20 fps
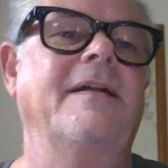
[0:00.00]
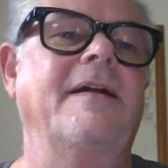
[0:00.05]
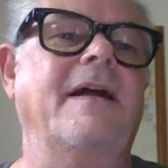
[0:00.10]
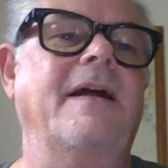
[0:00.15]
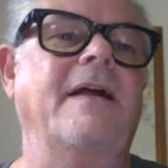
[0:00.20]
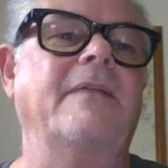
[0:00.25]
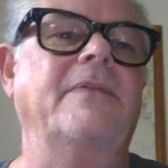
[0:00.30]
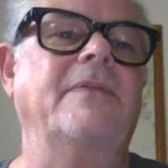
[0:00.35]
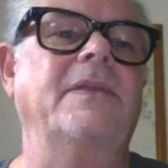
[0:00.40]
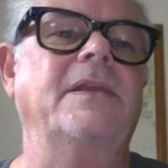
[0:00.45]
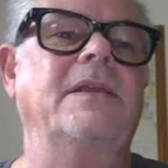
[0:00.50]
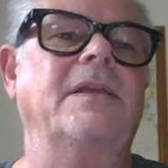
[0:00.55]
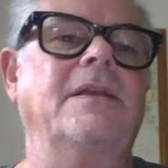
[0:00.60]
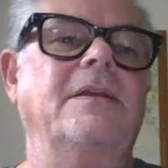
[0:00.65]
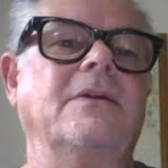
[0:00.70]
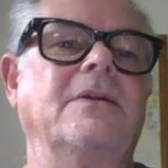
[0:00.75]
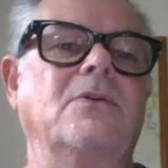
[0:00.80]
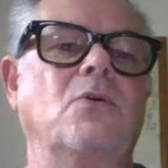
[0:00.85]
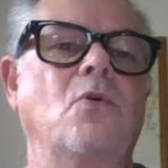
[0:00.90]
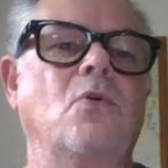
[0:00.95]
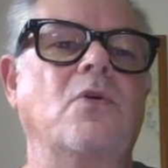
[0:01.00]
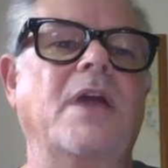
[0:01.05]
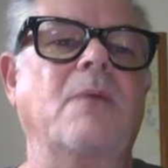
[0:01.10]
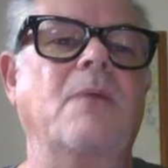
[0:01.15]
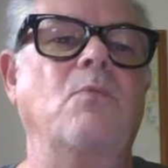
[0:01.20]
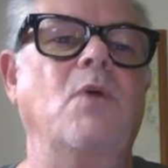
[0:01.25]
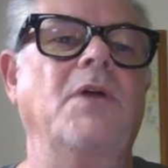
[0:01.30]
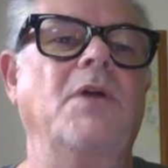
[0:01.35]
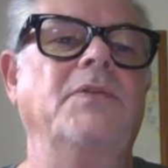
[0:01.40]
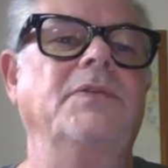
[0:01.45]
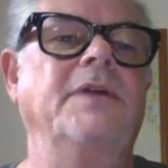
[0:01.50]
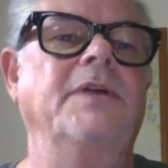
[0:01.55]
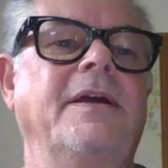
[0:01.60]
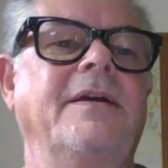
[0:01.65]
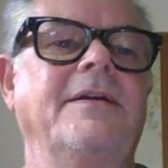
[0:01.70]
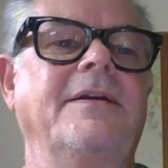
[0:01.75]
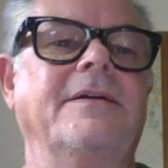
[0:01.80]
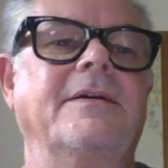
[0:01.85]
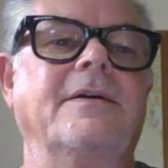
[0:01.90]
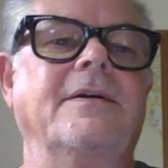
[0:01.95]
And the Core Game 1,
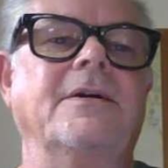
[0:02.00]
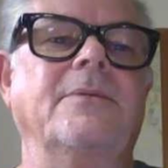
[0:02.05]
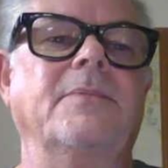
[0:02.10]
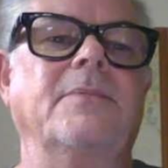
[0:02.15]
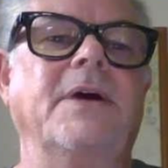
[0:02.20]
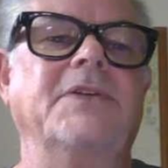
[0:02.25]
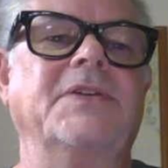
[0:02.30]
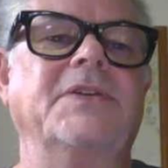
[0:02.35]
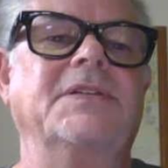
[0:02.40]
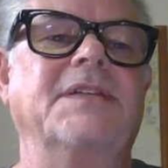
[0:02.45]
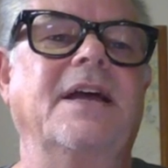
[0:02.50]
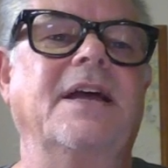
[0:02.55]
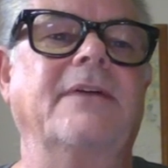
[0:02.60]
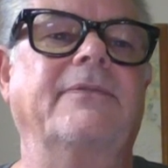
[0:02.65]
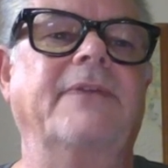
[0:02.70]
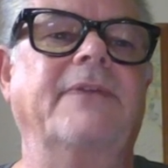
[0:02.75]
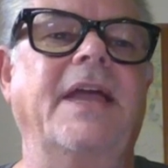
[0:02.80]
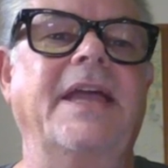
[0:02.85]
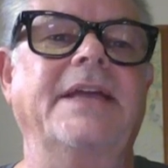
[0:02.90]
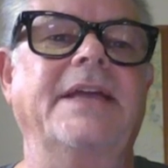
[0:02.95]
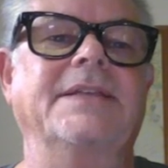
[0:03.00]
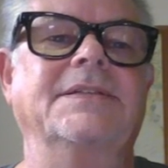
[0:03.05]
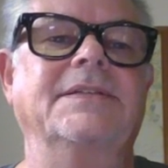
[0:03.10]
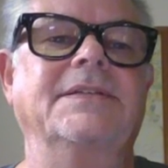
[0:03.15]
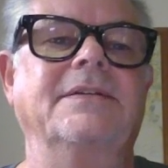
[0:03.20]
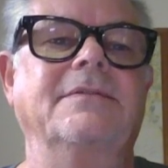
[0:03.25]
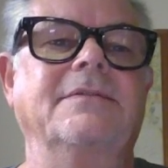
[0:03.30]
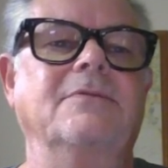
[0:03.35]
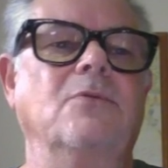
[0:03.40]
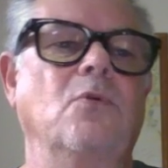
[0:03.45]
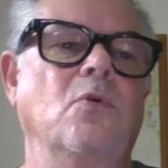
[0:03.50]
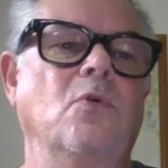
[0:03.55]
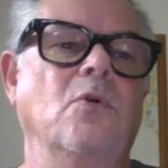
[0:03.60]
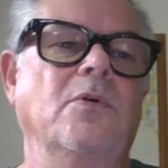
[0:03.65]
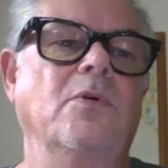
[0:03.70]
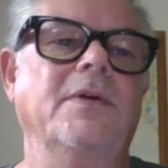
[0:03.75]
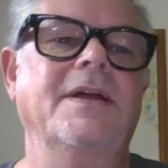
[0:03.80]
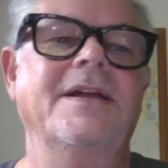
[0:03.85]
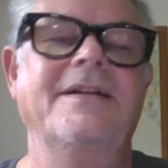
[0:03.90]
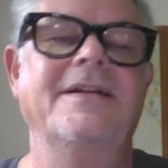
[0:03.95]
I just have 8,
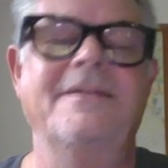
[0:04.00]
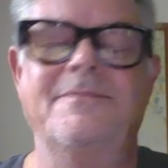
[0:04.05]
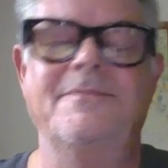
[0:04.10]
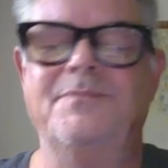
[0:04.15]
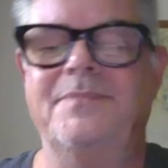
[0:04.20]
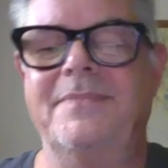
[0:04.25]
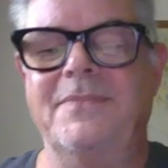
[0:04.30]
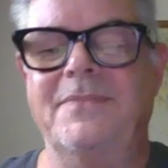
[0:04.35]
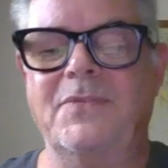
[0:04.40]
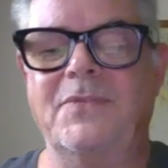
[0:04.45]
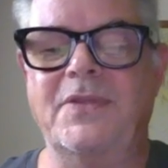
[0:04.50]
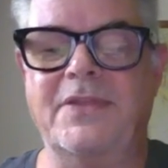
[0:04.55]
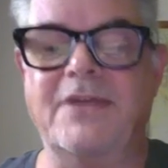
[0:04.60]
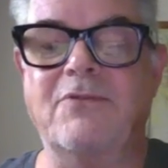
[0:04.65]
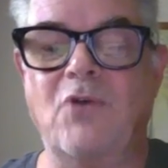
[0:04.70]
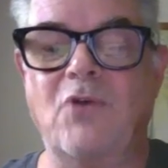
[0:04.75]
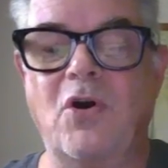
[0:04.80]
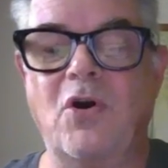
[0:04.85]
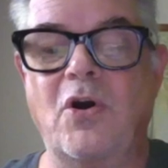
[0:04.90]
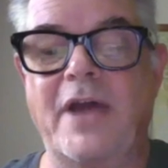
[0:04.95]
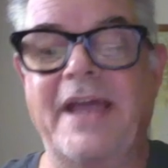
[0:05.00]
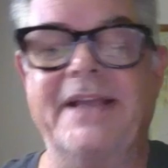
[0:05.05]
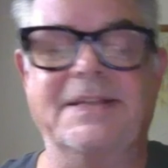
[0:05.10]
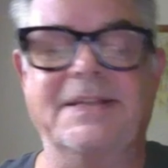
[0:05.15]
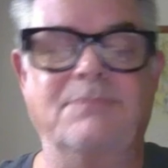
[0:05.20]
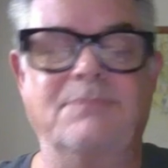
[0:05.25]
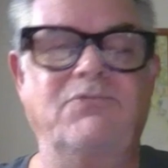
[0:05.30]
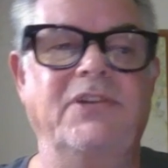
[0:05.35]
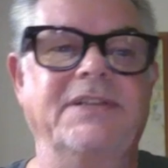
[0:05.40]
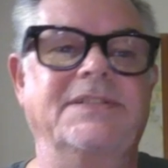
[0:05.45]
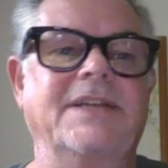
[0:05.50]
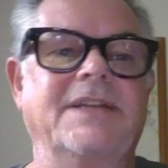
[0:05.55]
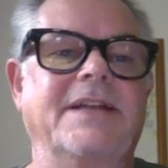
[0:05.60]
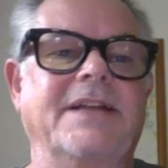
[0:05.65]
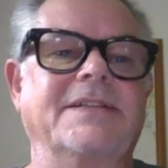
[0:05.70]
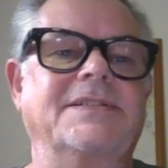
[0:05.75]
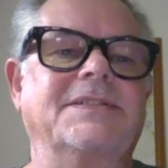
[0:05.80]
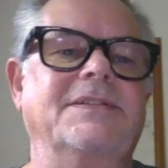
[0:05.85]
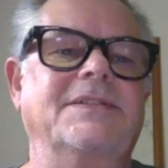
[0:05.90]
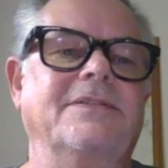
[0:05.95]
or there are 8
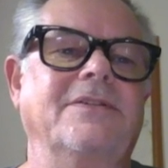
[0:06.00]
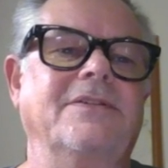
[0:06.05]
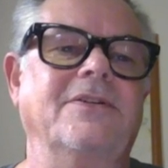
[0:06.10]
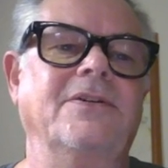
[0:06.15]
presets.